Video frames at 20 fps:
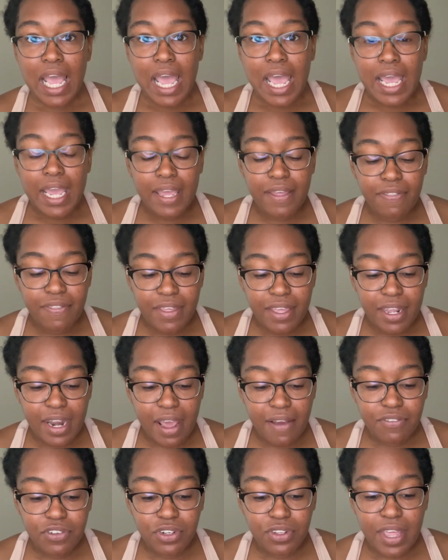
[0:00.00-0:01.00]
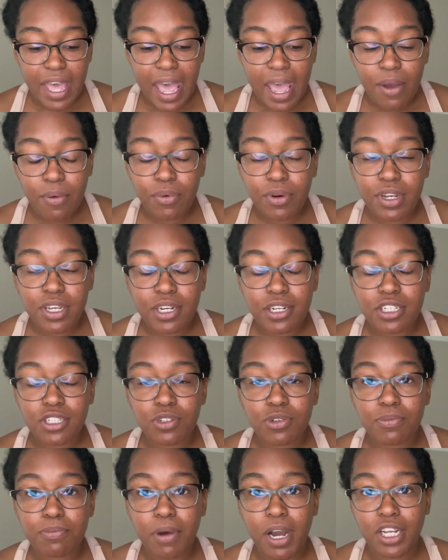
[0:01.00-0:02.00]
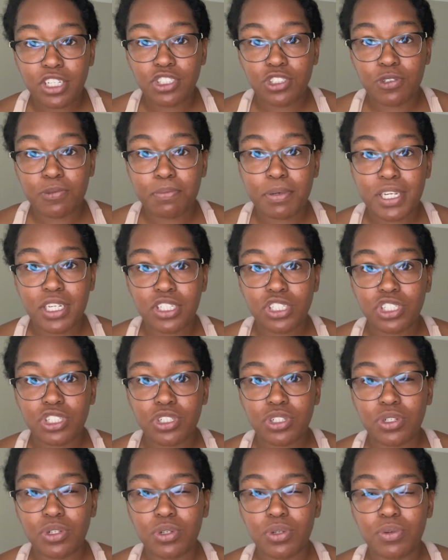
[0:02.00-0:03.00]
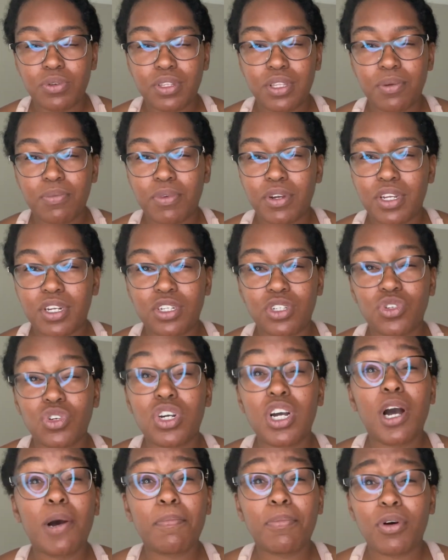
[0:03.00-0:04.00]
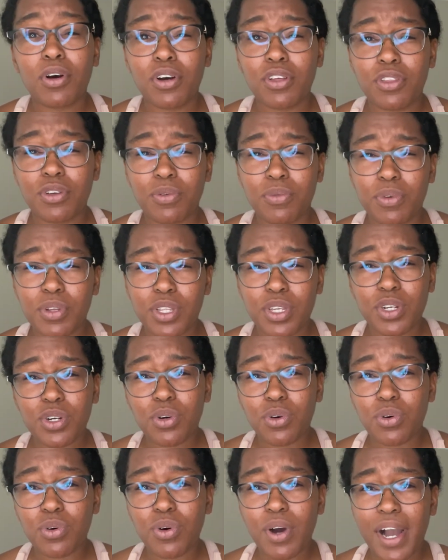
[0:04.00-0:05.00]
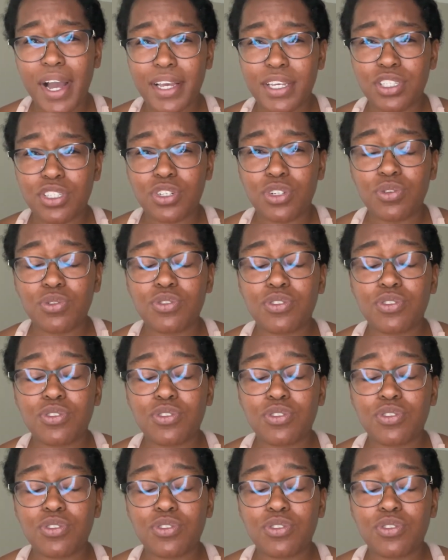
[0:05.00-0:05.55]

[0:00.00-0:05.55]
And then after that, we're gonna do Machu Picchu, and then we're gonna do a couple other really cool hikes too.